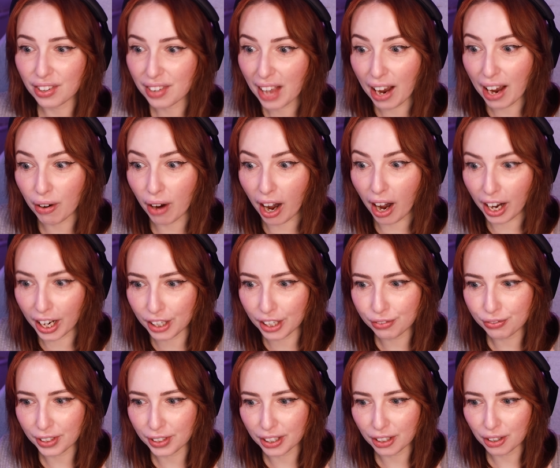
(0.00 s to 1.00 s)
is how I
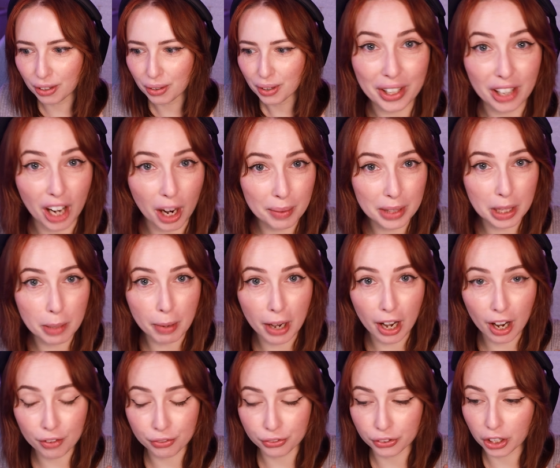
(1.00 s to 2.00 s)
feel when I'm in the
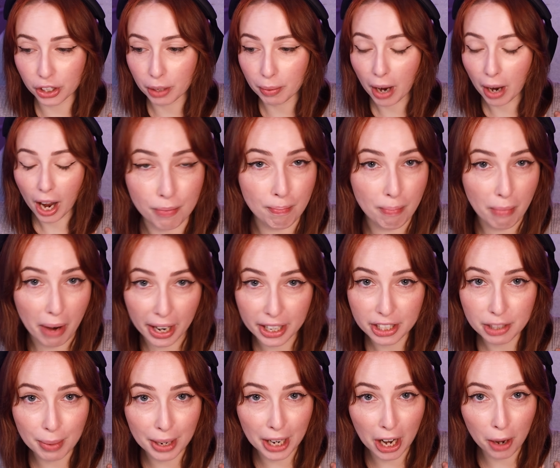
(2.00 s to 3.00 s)
bathroom,
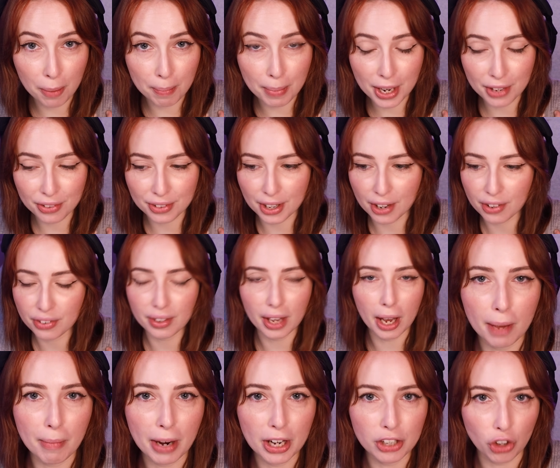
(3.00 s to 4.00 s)
minding my own business,
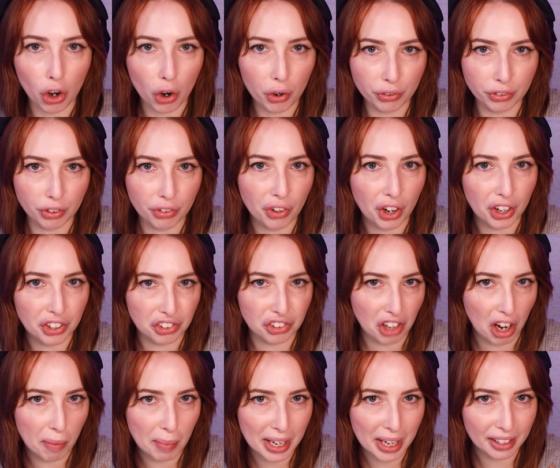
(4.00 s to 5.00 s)
and my dogs decide to come